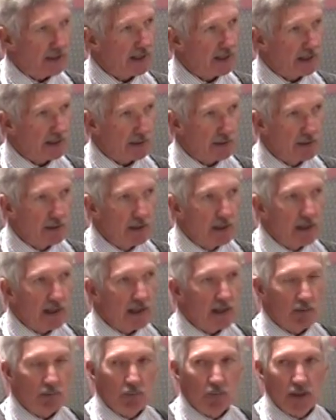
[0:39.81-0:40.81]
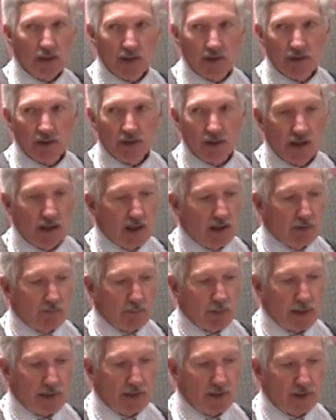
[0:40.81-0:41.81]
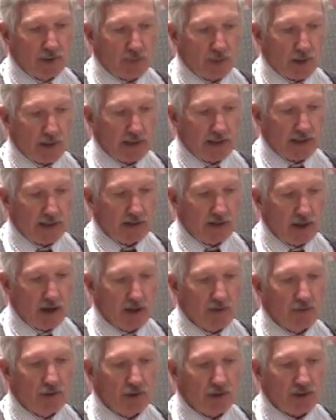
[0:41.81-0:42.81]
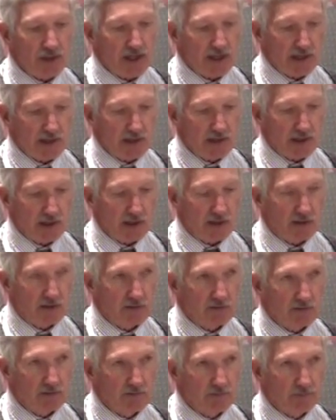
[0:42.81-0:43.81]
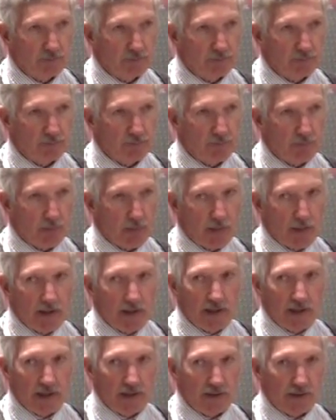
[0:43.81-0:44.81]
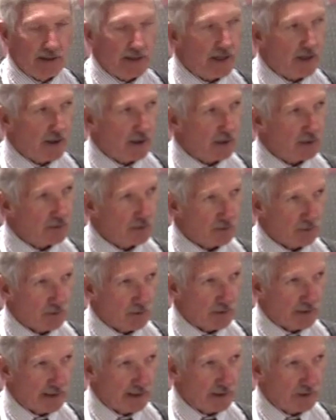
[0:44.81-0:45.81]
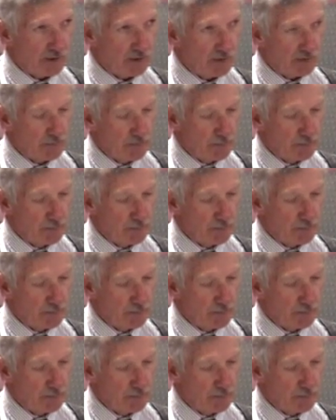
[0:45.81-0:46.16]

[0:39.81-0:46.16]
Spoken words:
and it means penetrating understanding into character or nature.